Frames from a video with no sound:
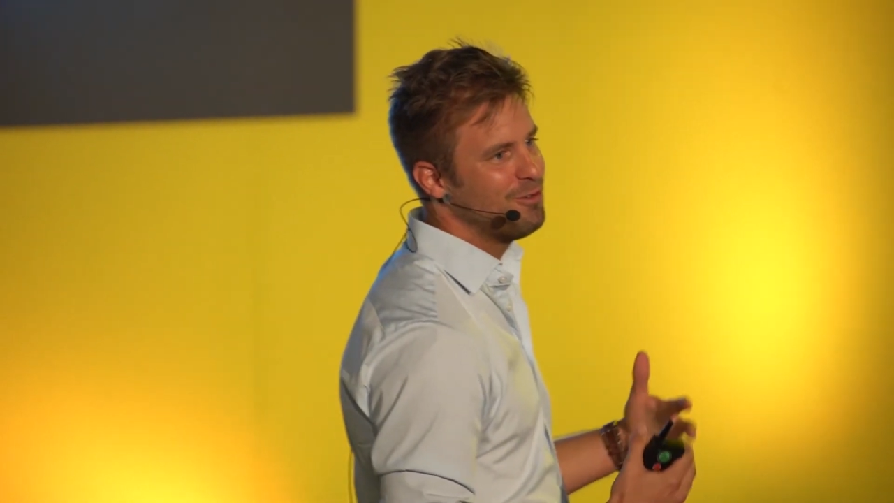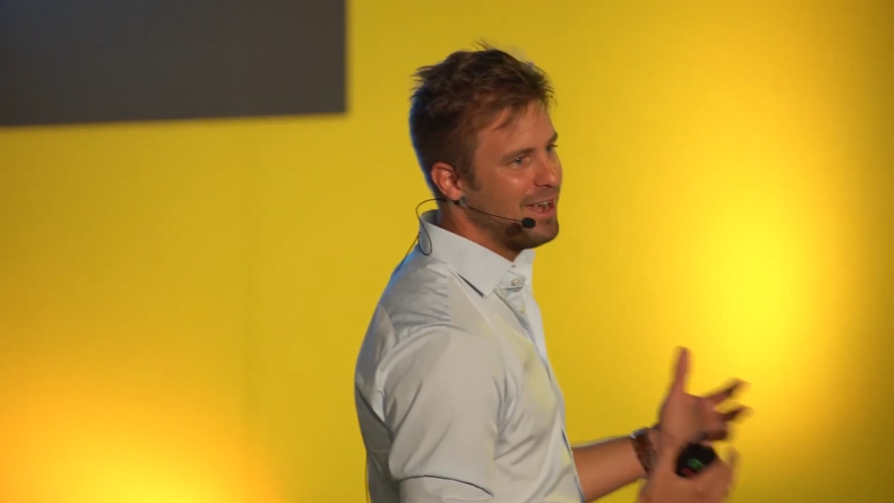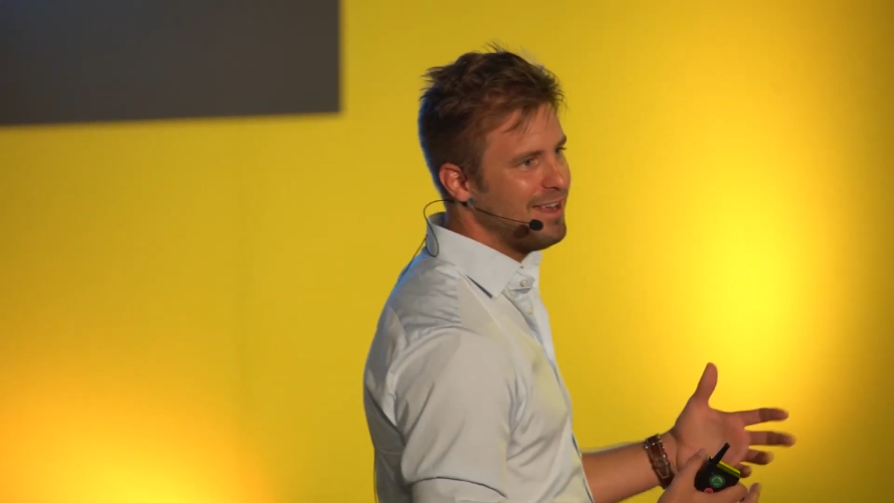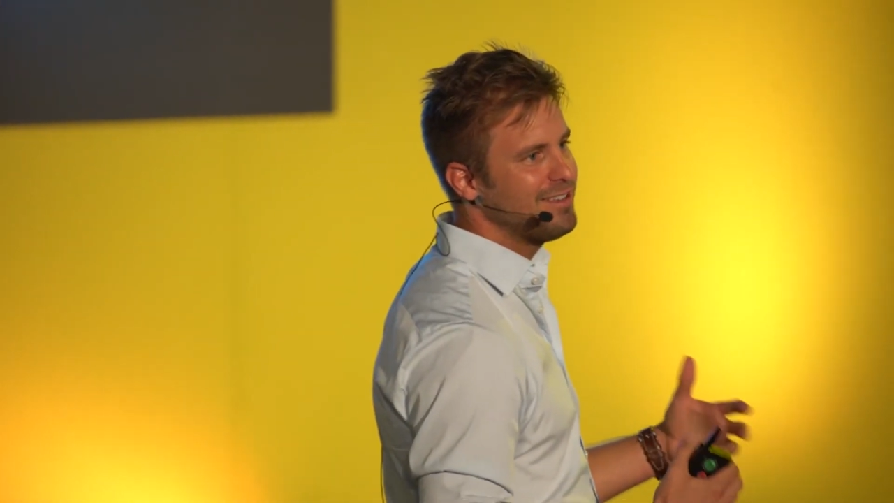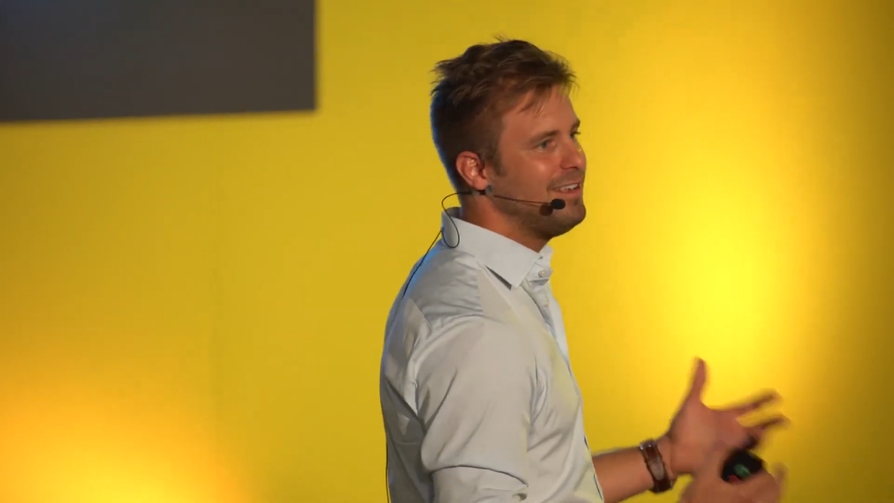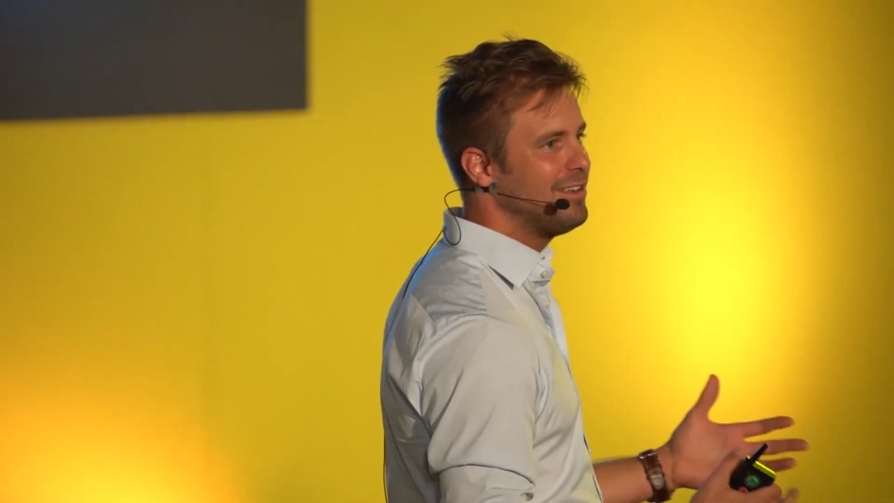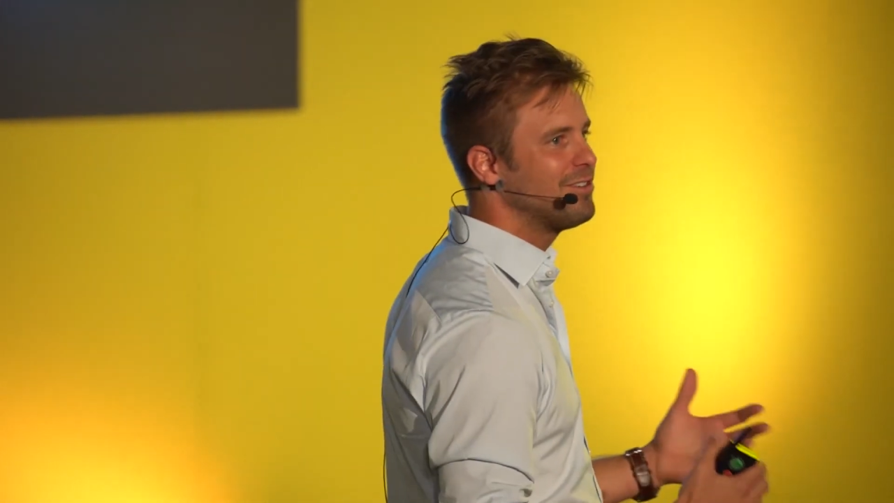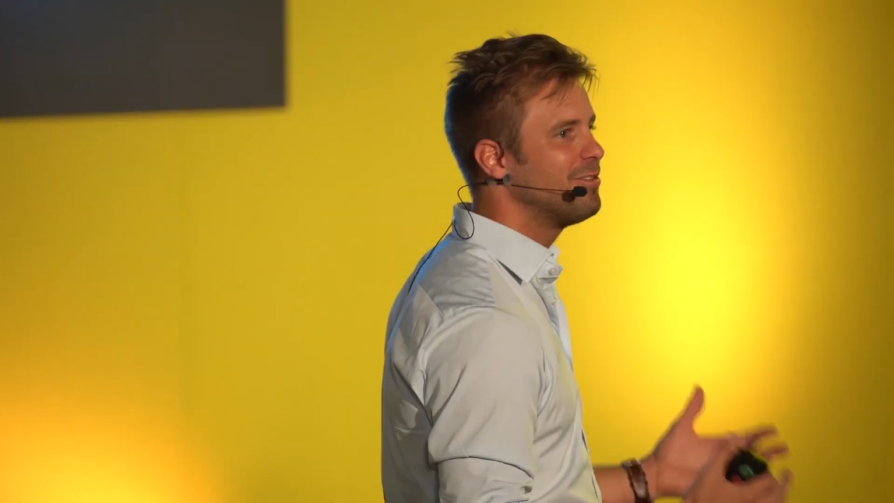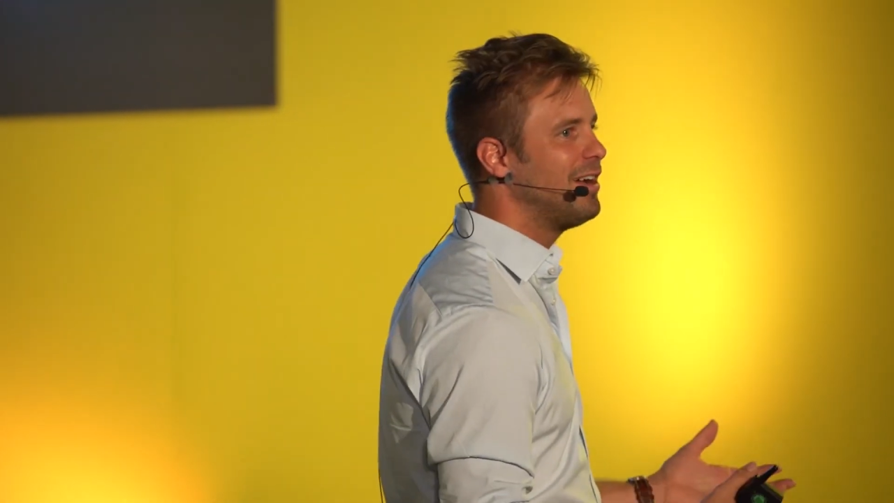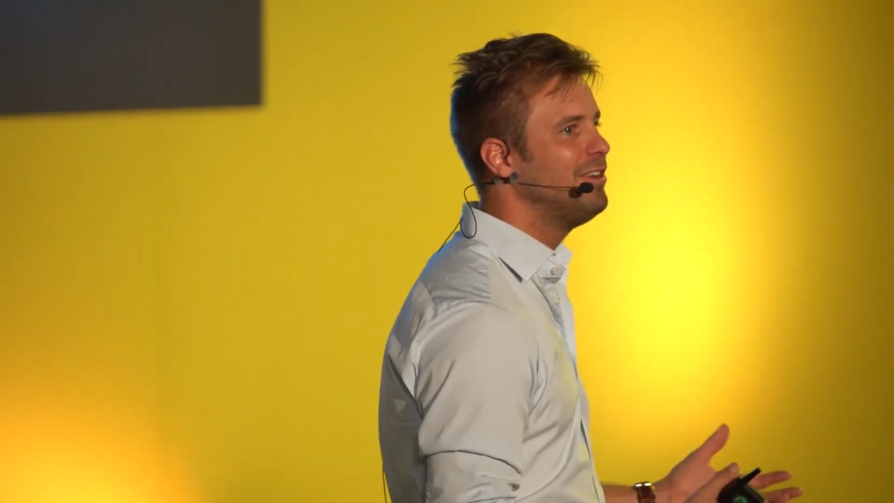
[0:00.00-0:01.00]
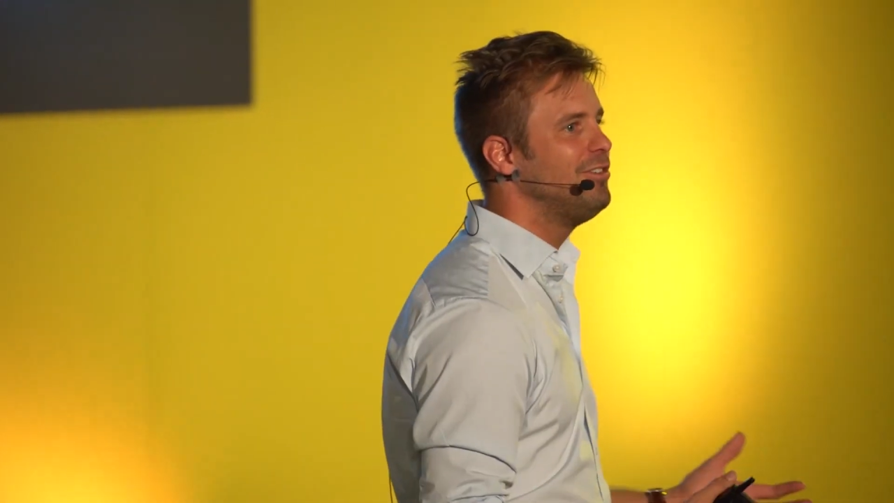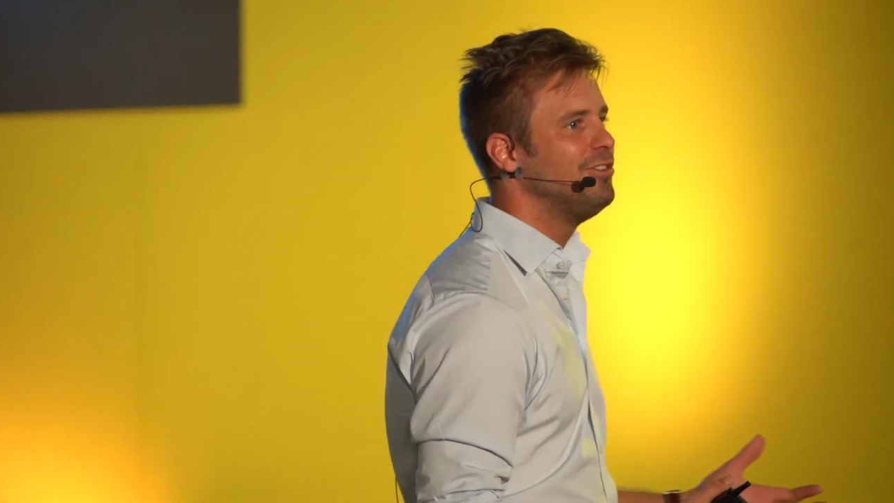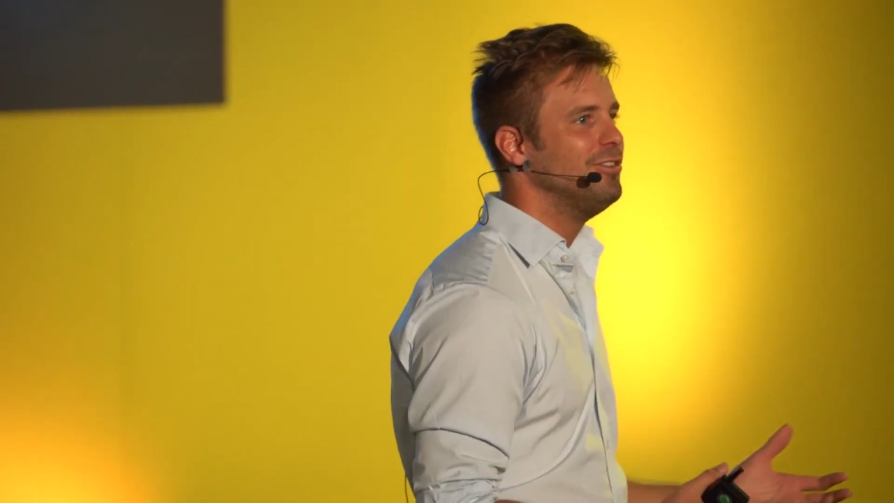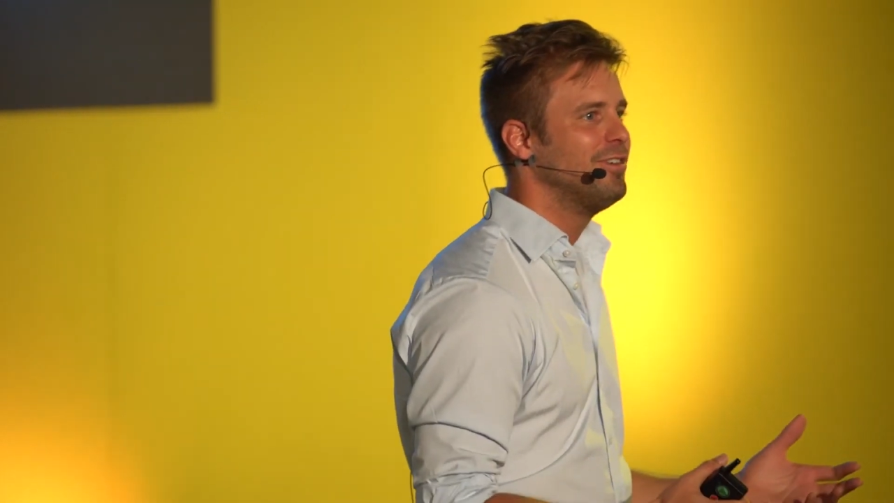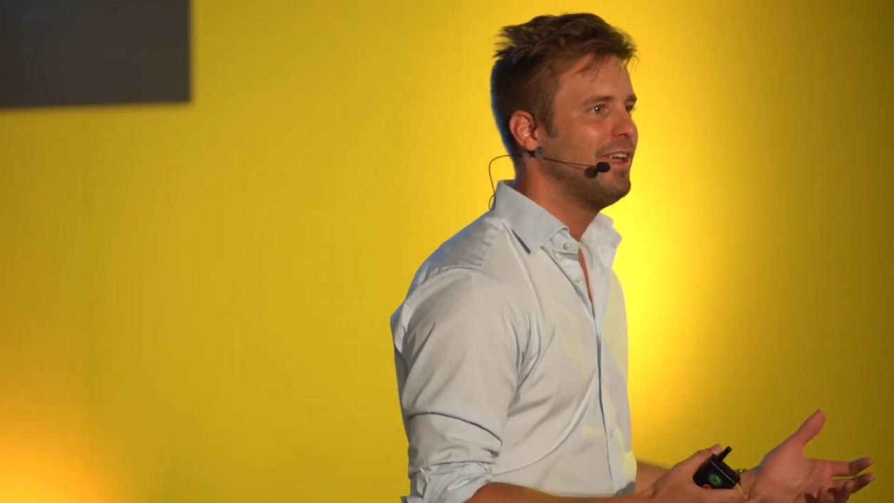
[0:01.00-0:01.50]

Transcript: raise leaders around you